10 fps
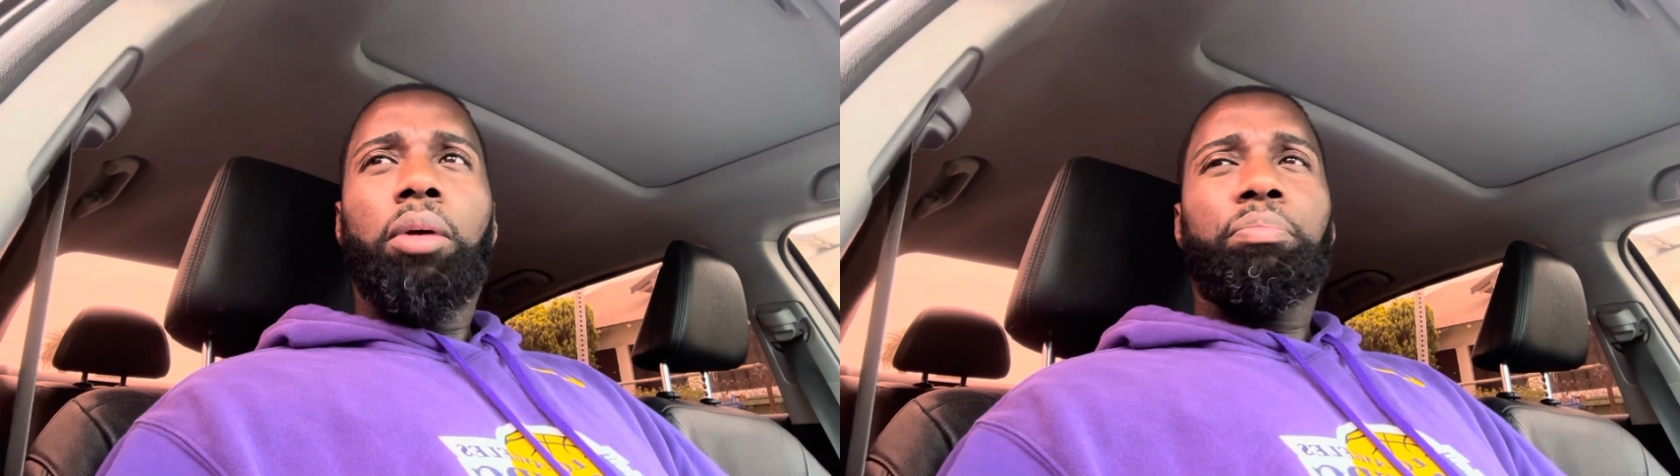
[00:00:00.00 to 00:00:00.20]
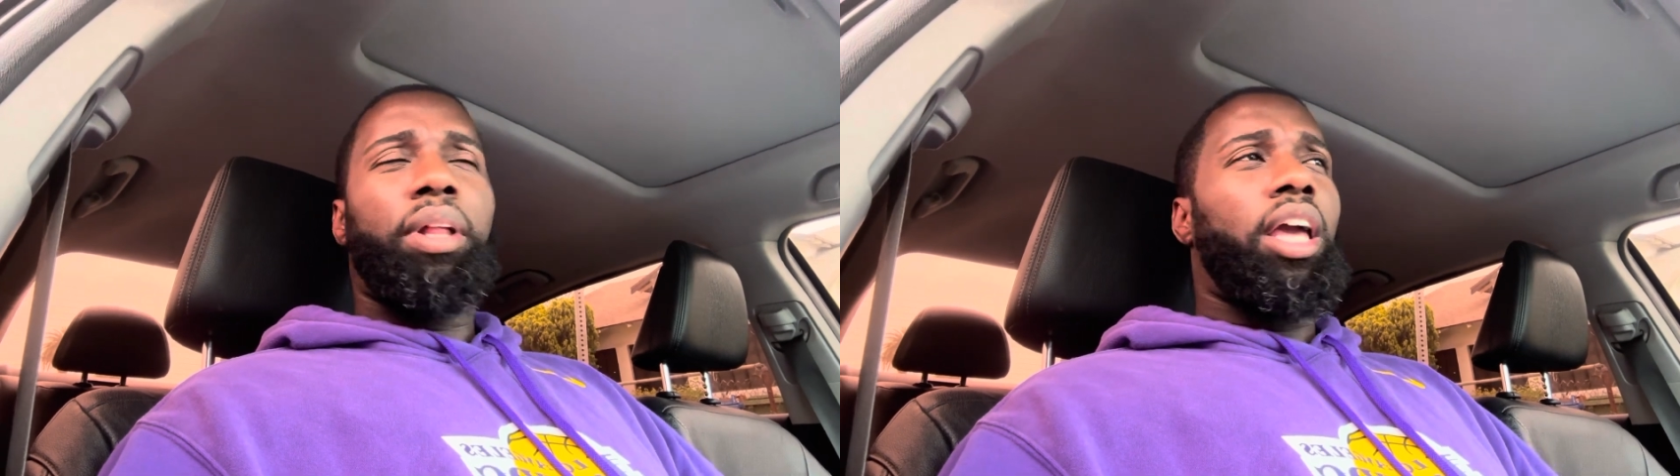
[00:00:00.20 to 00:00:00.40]

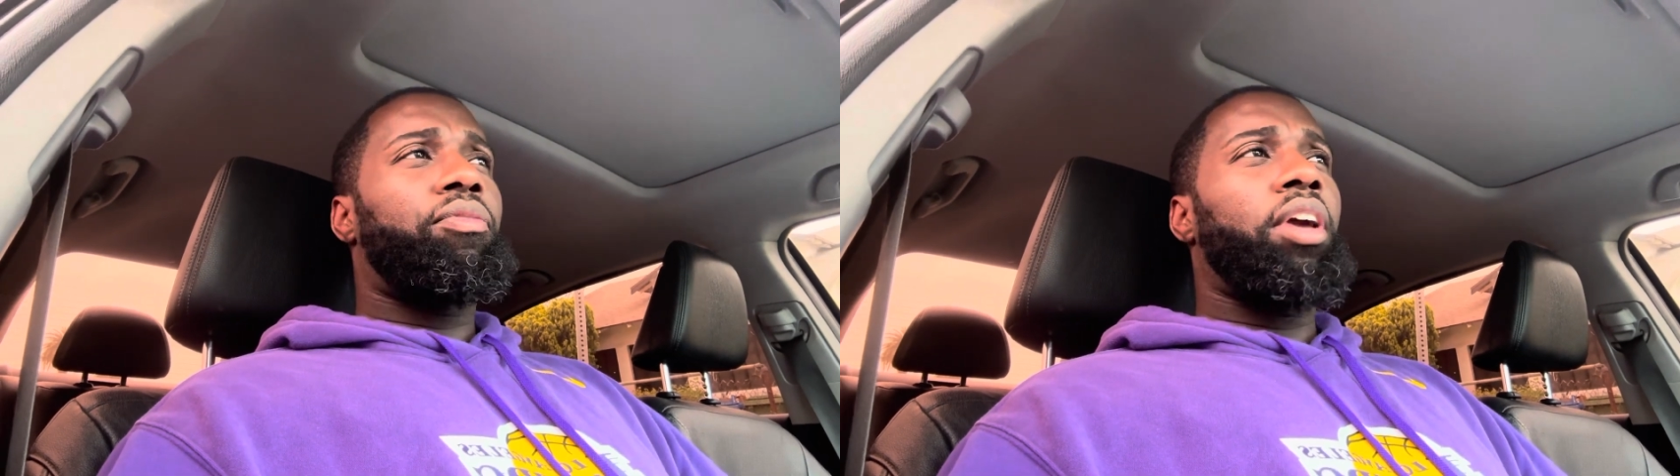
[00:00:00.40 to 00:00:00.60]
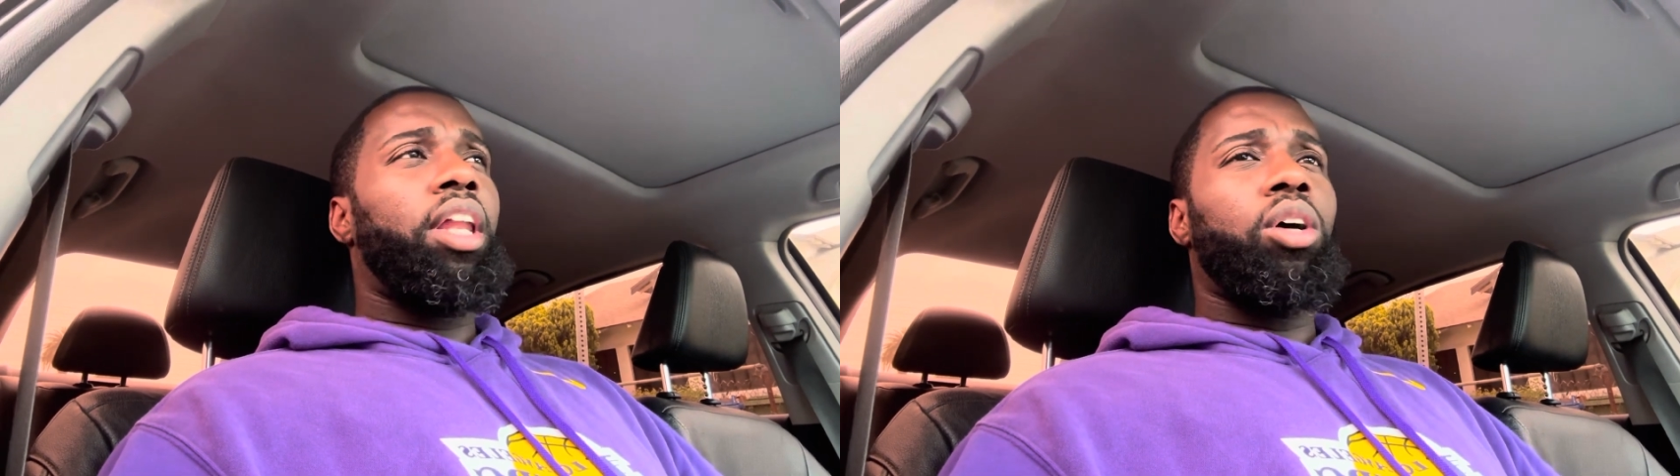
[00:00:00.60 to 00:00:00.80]

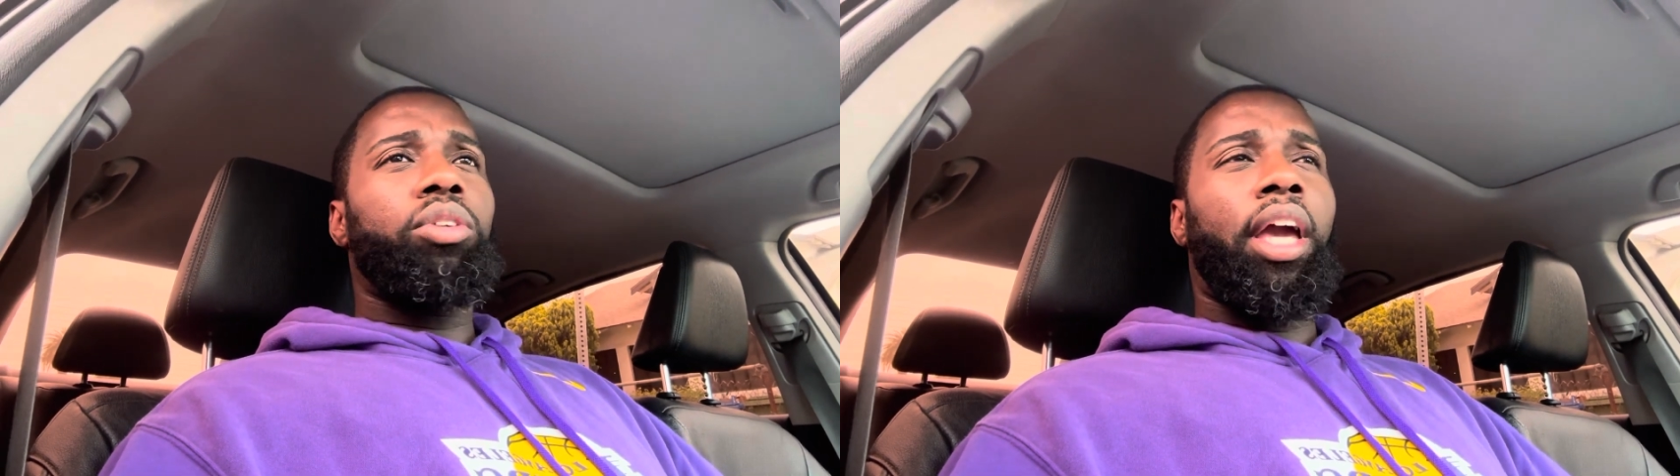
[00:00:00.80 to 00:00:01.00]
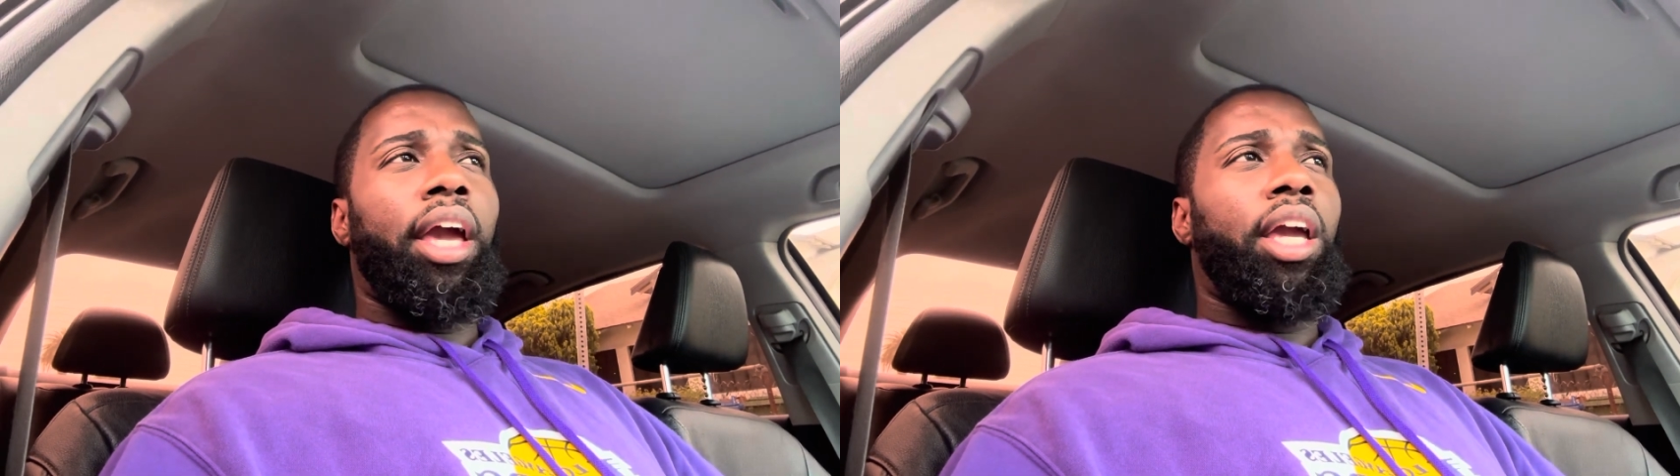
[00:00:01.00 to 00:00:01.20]
playing video
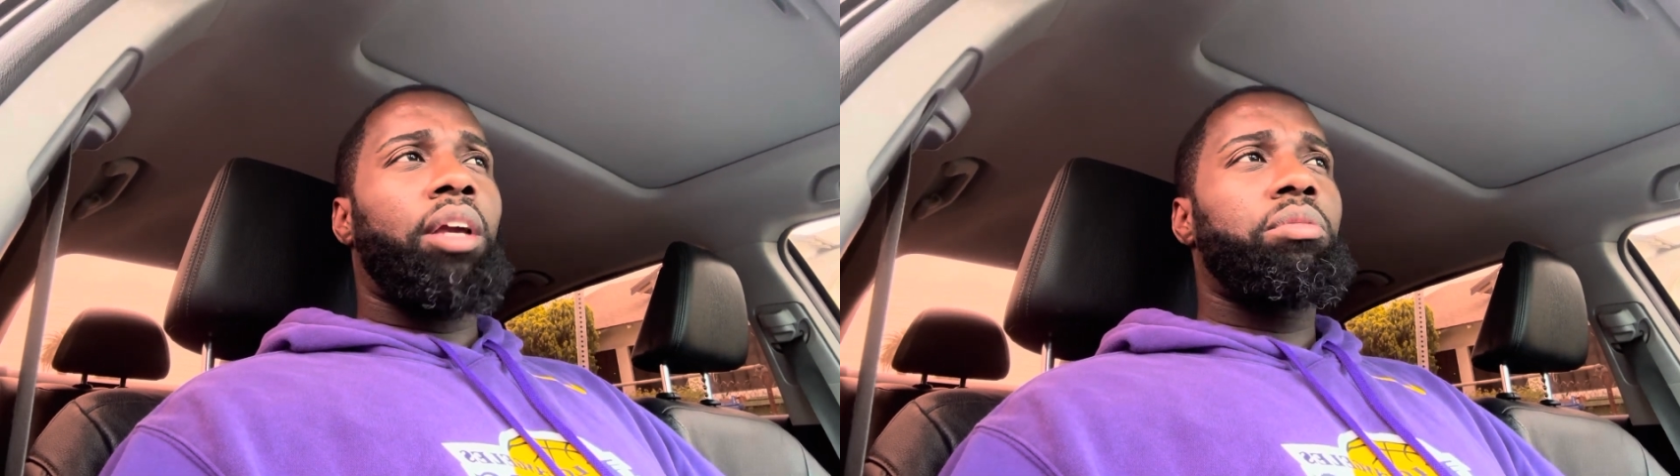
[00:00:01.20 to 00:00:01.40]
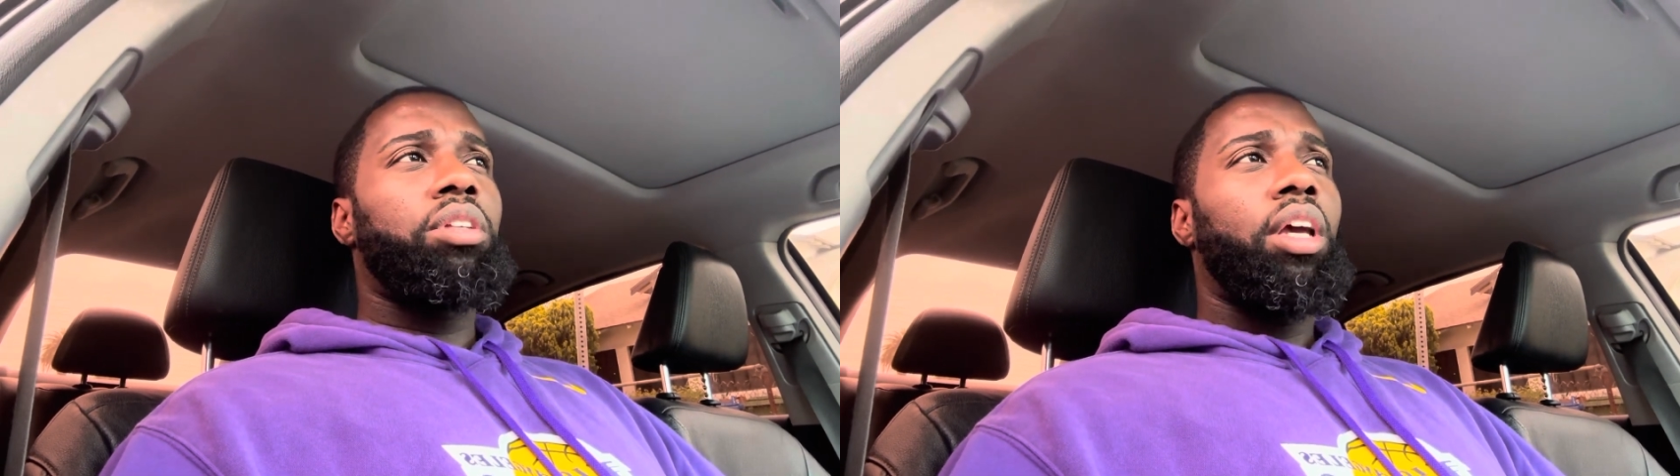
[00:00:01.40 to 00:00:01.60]

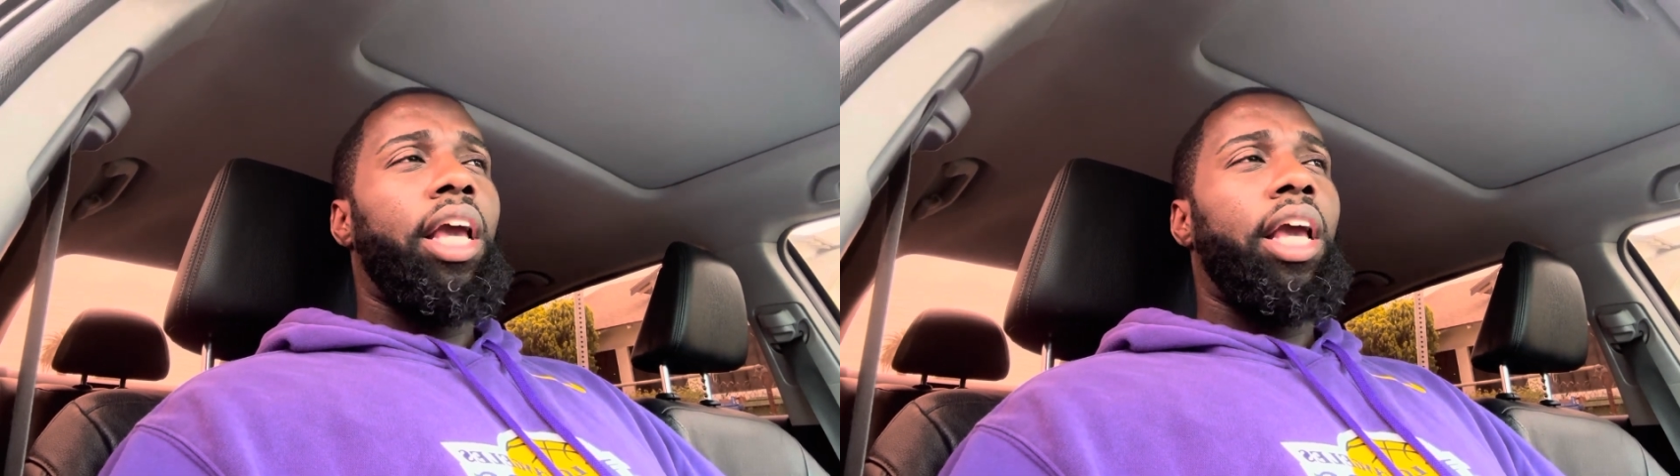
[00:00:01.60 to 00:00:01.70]
games,